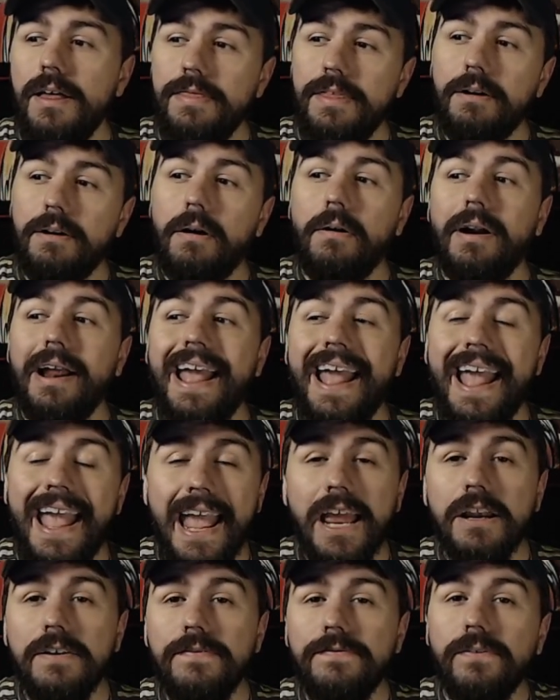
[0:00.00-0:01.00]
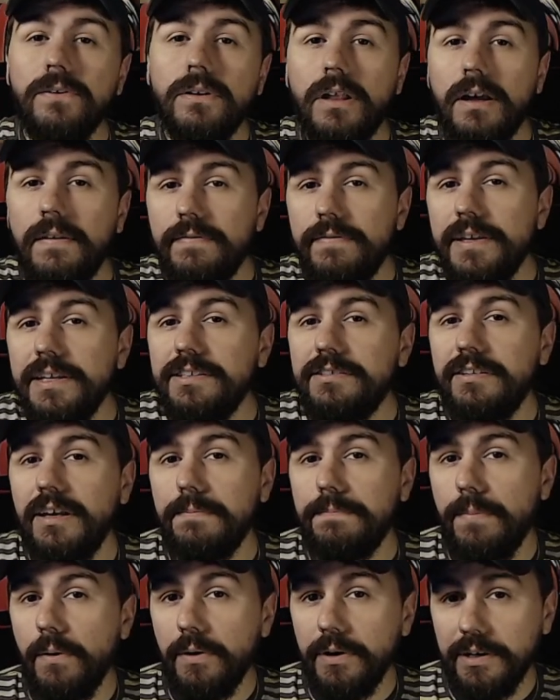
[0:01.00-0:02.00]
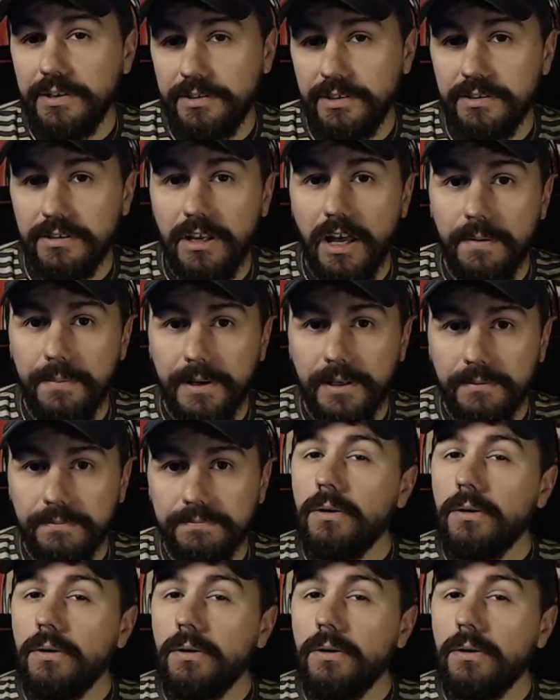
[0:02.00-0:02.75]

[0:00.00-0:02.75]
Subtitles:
There are a handful of these set bonuses coming.